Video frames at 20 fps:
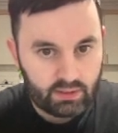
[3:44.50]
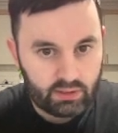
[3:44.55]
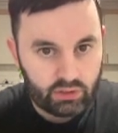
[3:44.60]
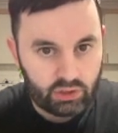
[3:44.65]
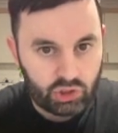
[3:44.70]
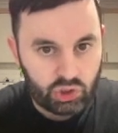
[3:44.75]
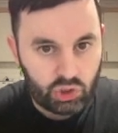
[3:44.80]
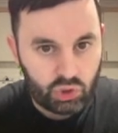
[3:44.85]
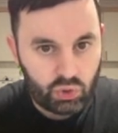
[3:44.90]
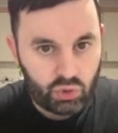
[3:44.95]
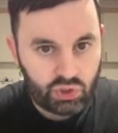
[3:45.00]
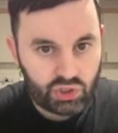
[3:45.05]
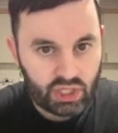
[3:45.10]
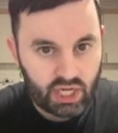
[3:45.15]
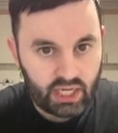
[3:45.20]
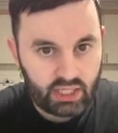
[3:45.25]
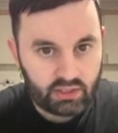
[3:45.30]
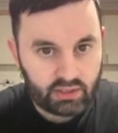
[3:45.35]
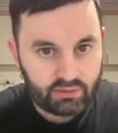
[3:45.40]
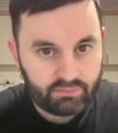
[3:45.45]
new
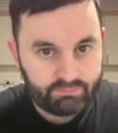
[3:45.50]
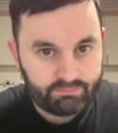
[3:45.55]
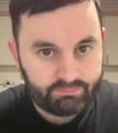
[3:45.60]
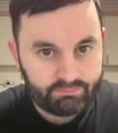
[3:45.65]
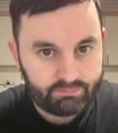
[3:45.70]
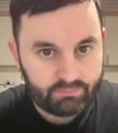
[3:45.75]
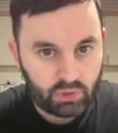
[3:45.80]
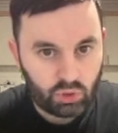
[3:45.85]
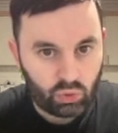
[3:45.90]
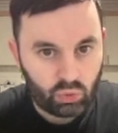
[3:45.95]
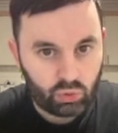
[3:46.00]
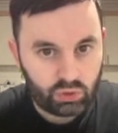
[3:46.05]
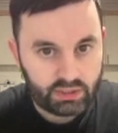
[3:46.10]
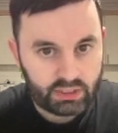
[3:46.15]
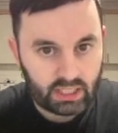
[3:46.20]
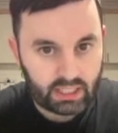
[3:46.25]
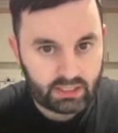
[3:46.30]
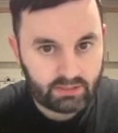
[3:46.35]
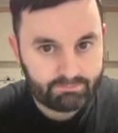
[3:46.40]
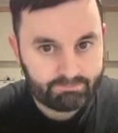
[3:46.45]
signing,
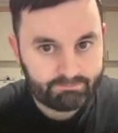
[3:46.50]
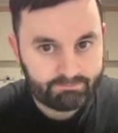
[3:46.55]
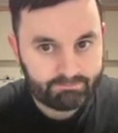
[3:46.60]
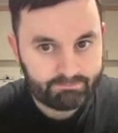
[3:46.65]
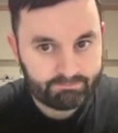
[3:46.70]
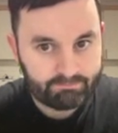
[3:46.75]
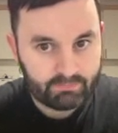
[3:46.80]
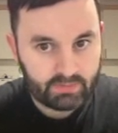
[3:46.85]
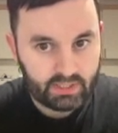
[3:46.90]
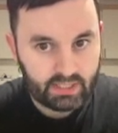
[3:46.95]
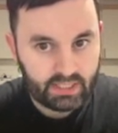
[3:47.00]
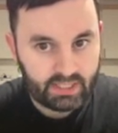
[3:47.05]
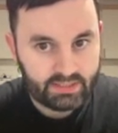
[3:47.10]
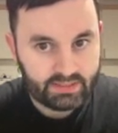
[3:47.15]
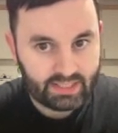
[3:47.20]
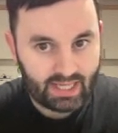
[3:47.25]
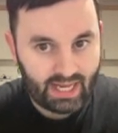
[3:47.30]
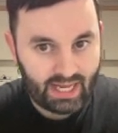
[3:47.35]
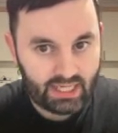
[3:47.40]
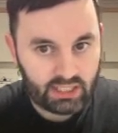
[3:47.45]
Ota, is
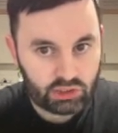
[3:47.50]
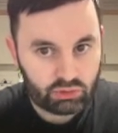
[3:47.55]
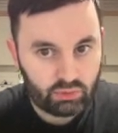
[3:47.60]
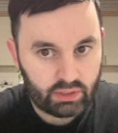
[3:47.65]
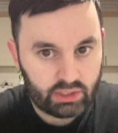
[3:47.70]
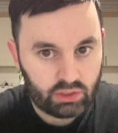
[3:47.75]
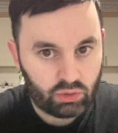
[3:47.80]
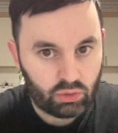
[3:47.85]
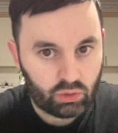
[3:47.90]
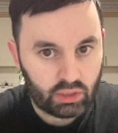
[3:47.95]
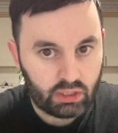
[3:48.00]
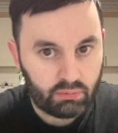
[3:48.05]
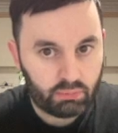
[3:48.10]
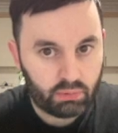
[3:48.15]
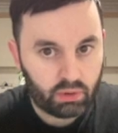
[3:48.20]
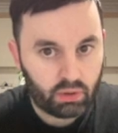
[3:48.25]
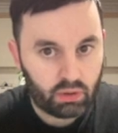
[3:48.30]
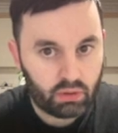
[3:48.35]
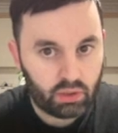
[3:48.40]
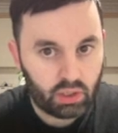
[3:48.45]
the highest rated
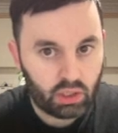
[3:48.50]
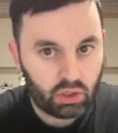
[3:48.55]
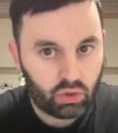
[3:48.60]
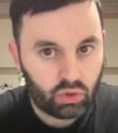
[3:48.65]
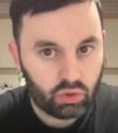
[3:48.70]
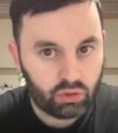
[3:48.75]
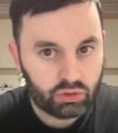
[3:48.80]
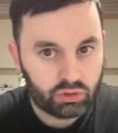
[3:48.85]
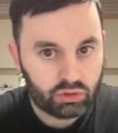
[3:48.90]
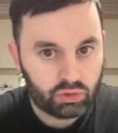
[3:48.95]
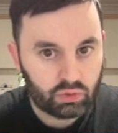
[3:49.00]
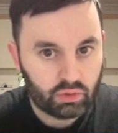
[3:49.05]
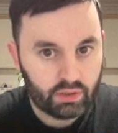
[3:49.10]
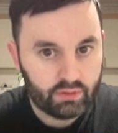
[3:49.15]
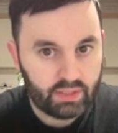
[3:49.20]
goalkeeper according to Sorare